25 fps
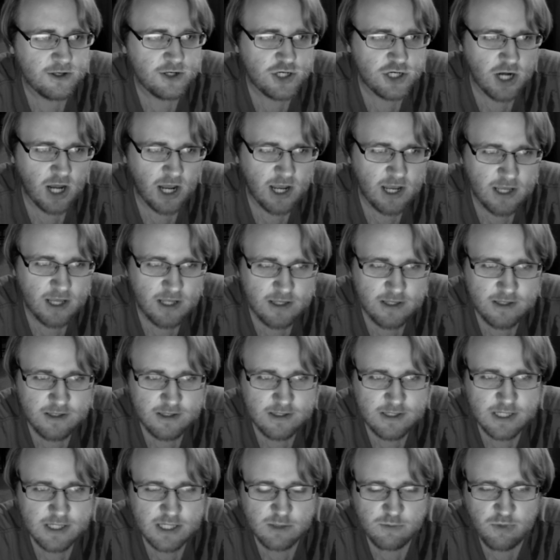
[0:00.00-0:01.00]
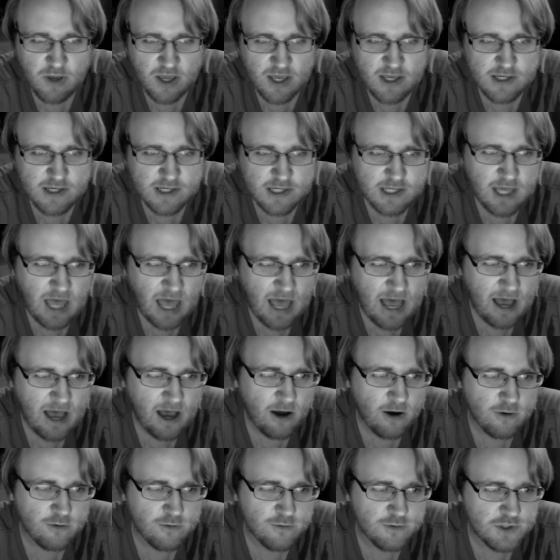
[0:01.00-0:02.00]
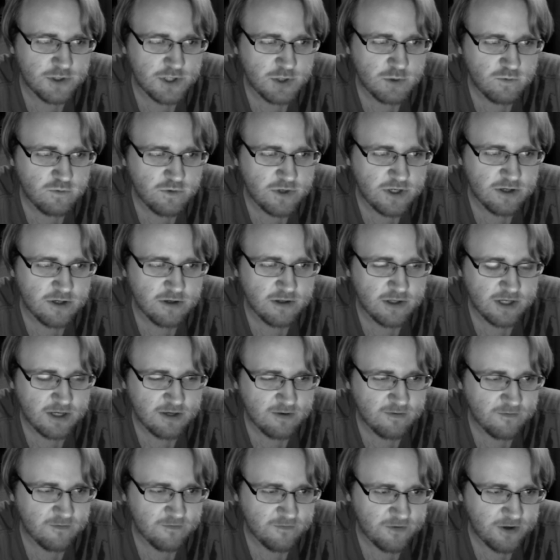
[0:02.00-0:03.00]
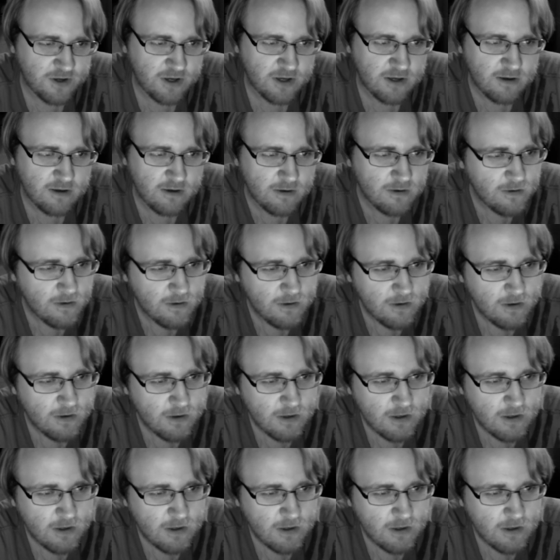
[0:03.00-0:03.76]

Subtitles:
giant space cows wielding fucking